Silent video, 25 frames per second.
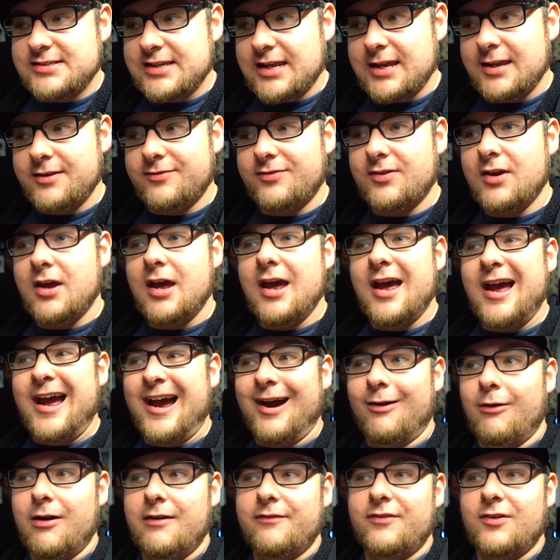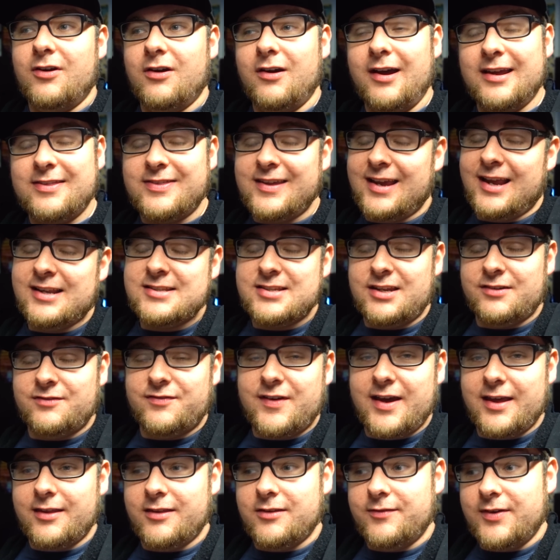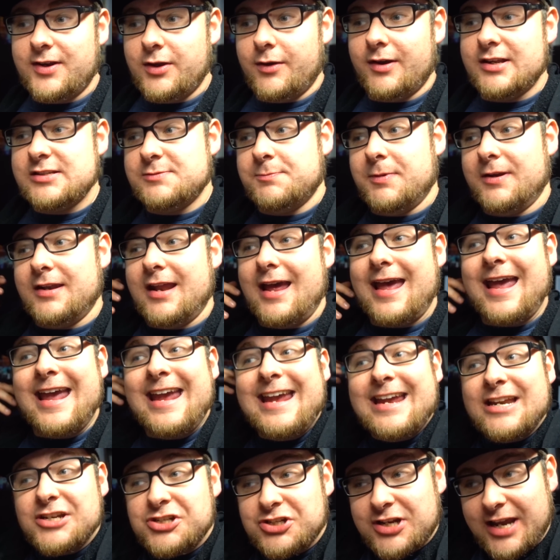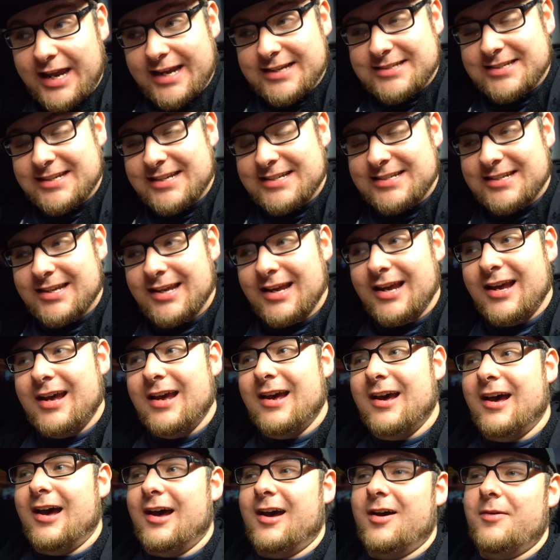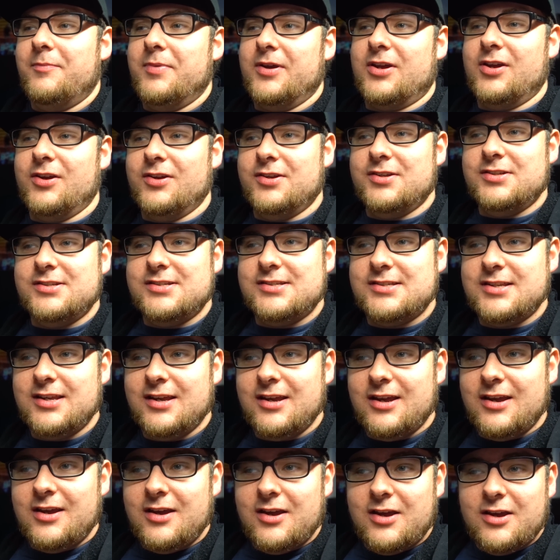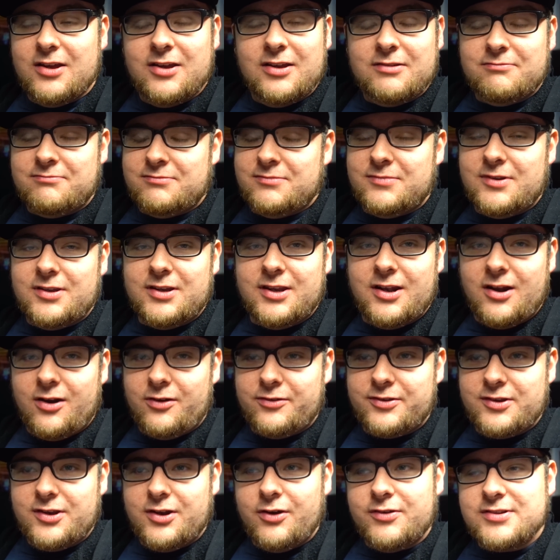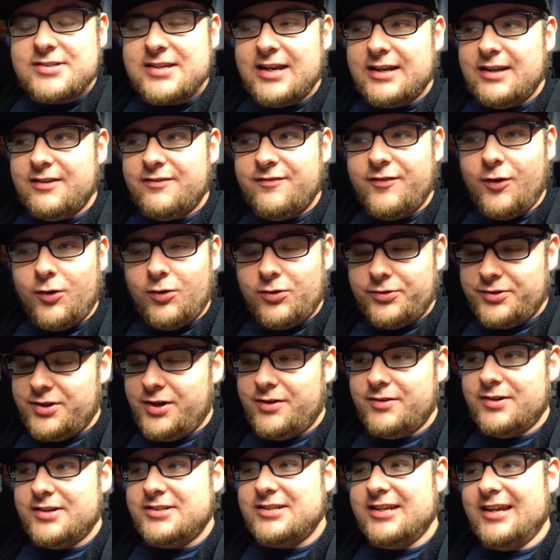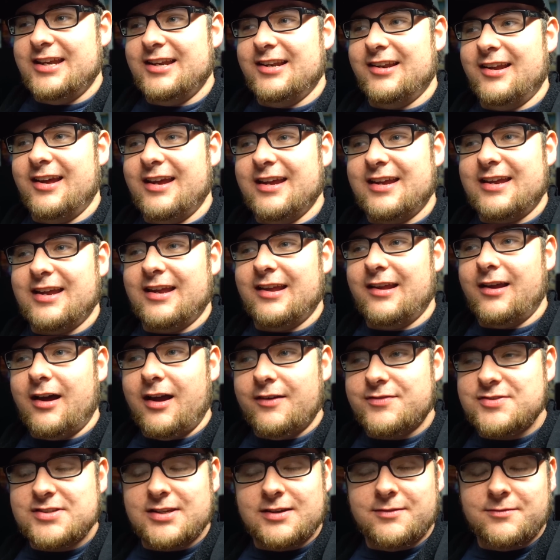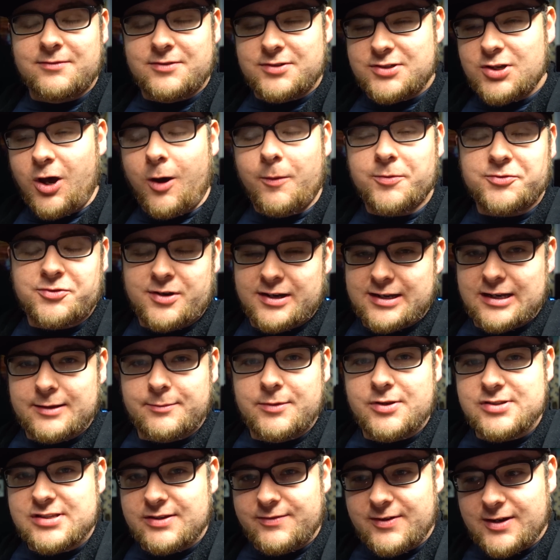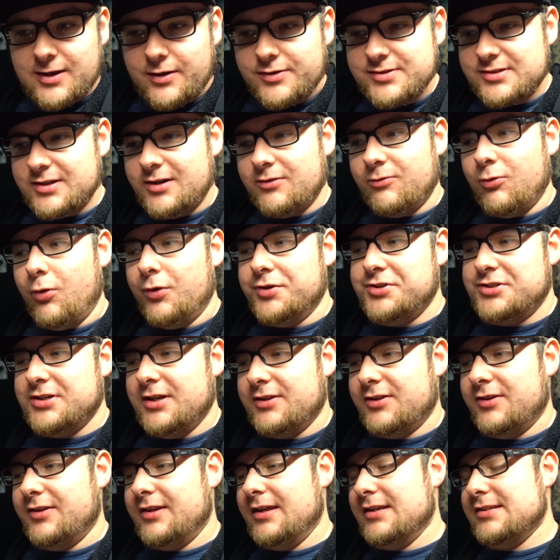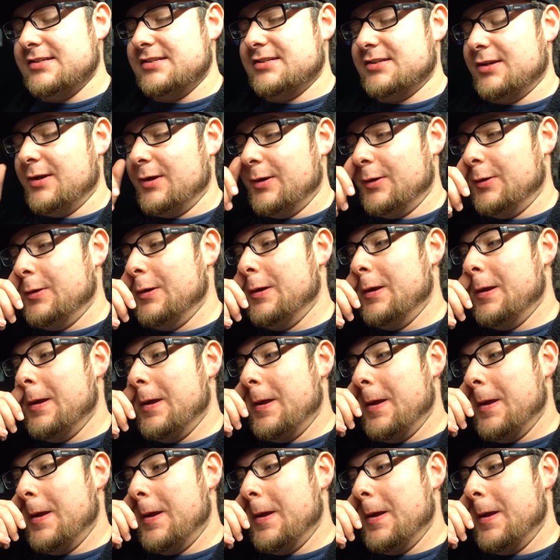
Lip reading: safe. However, I think it's unfair that the video has been age-gated, because, you know, you don't see any full nudity. Like, I've seen top trending music videos that are raunchier than this, so